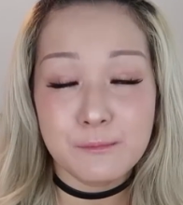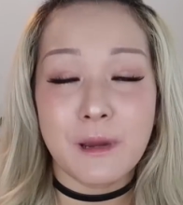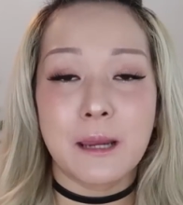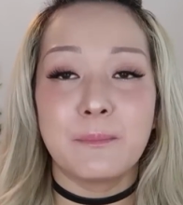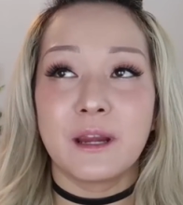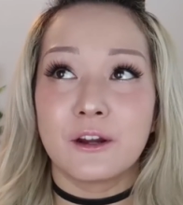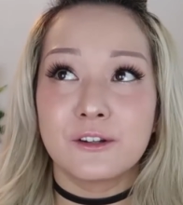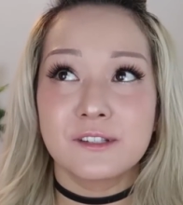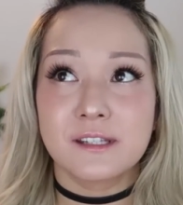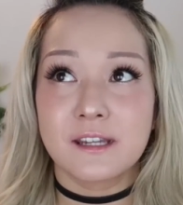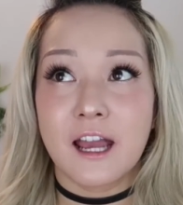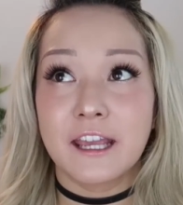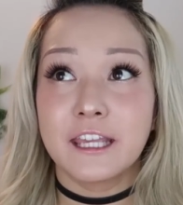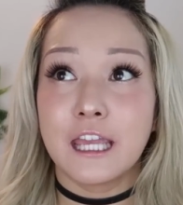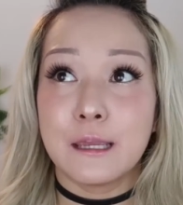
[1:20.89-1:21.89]
My parents and
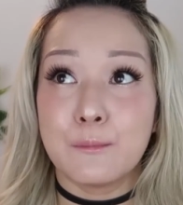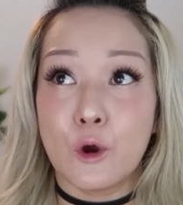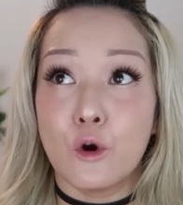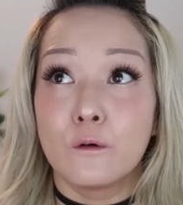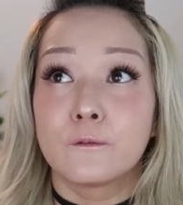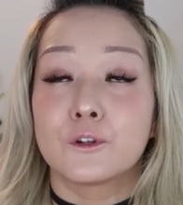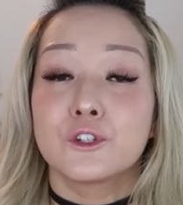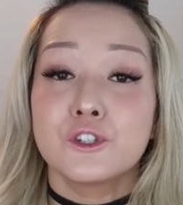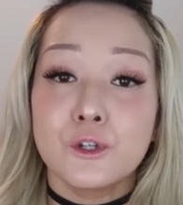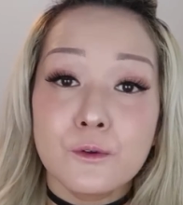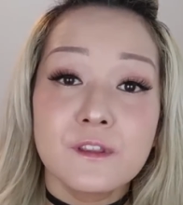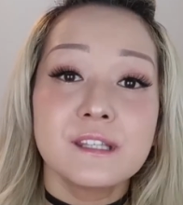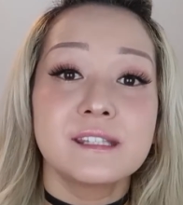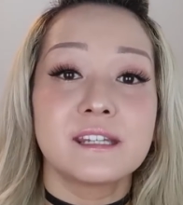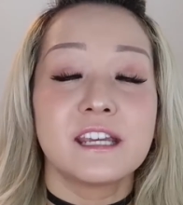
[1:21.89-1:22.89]
I came over to
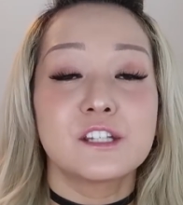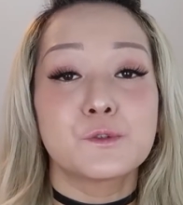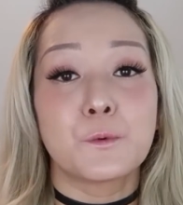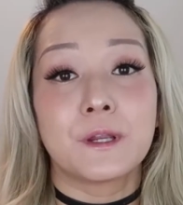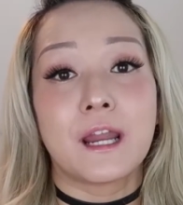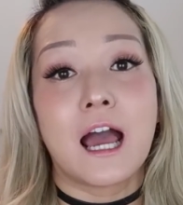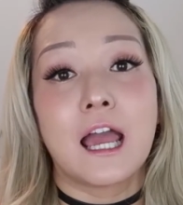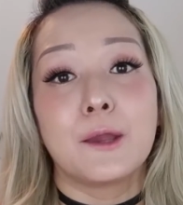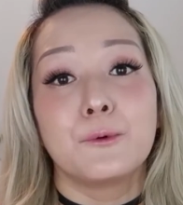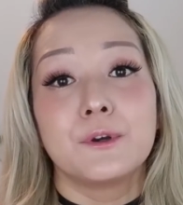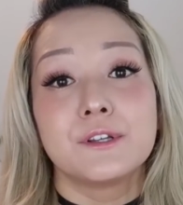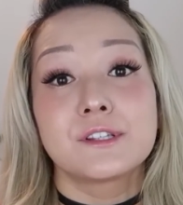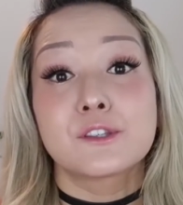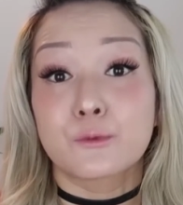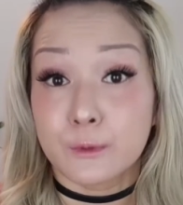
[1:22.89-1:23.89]
the States when I
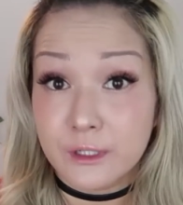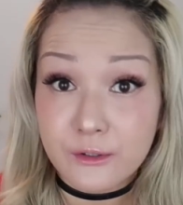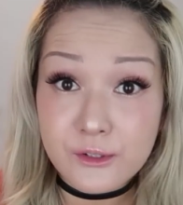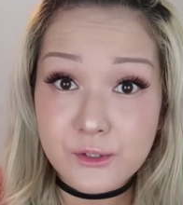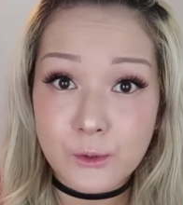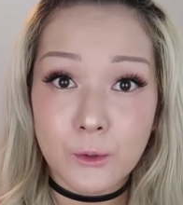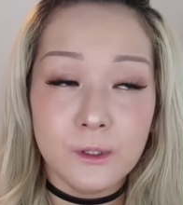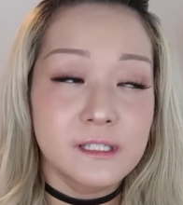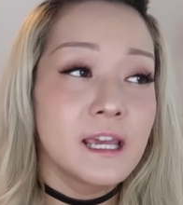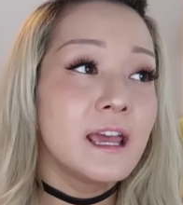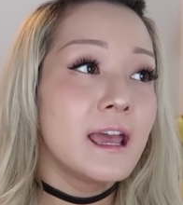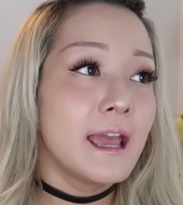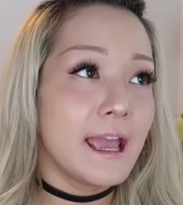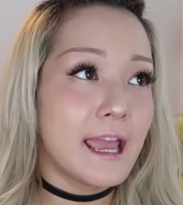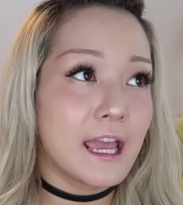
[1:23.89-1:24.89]
was three years old
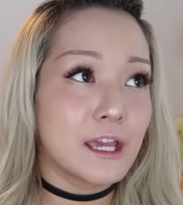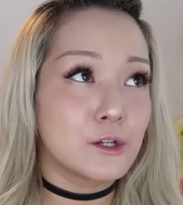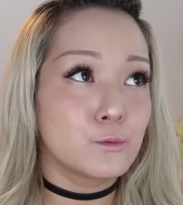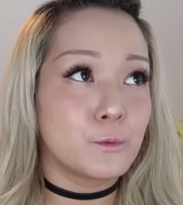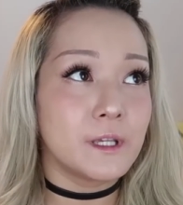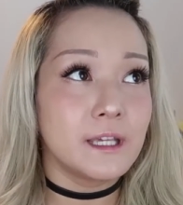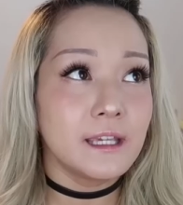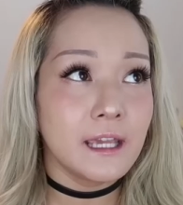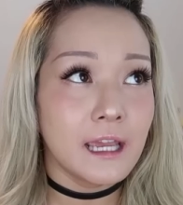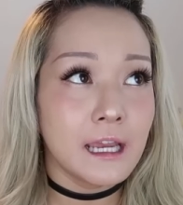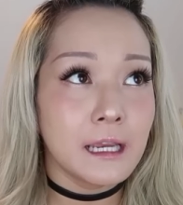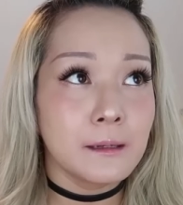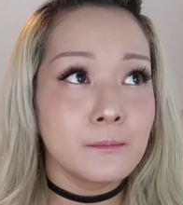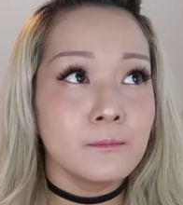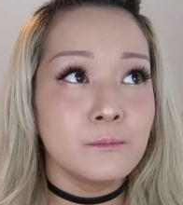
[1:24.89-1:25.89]
and we
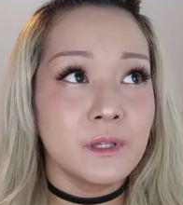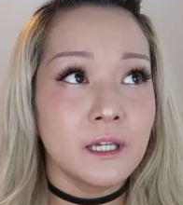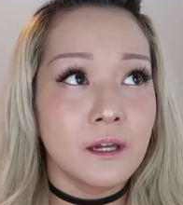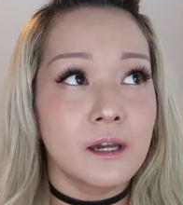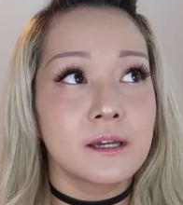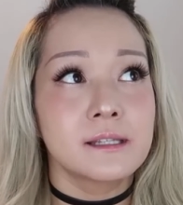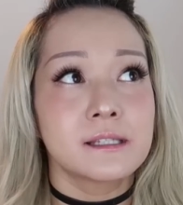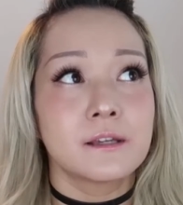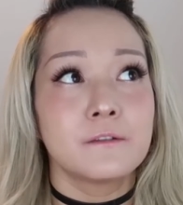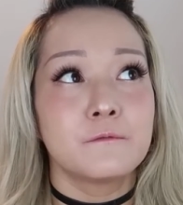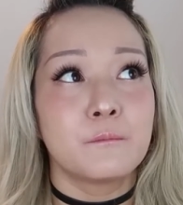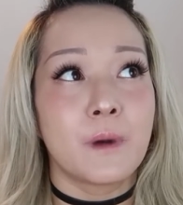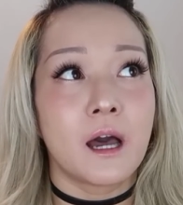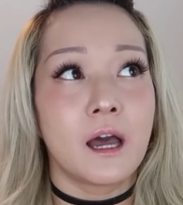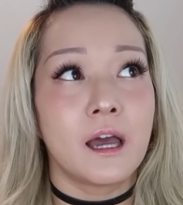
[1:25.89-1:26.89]
came because of
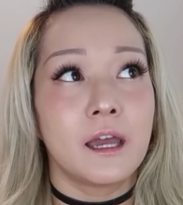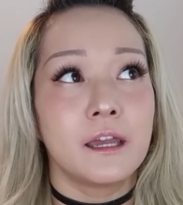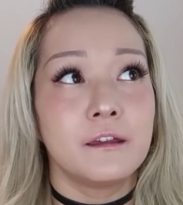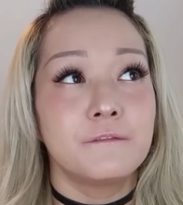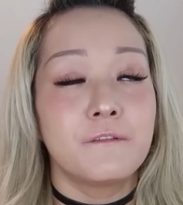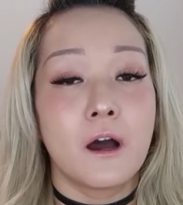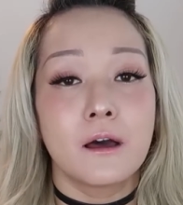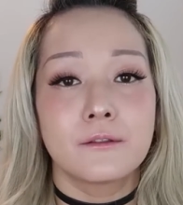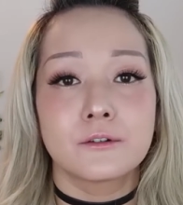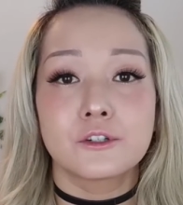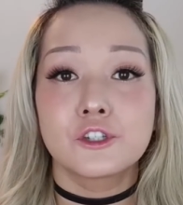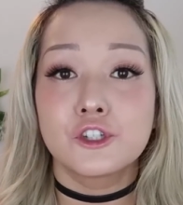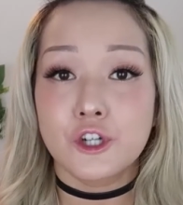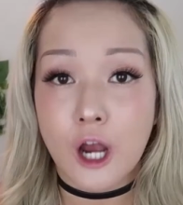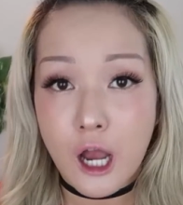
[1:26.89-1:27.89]
my
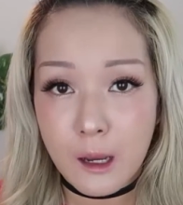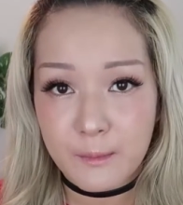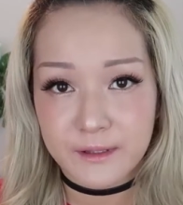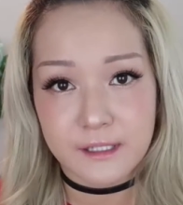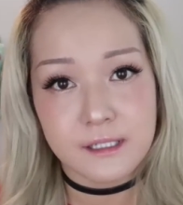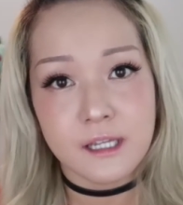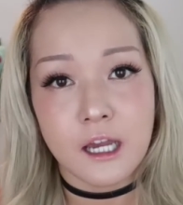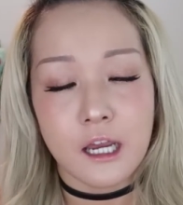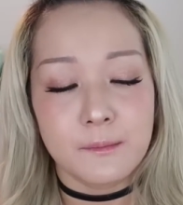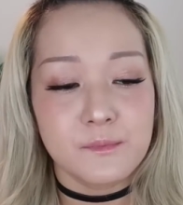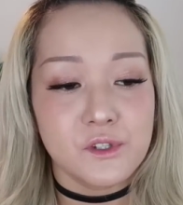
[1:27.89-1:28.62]
father's job at the time.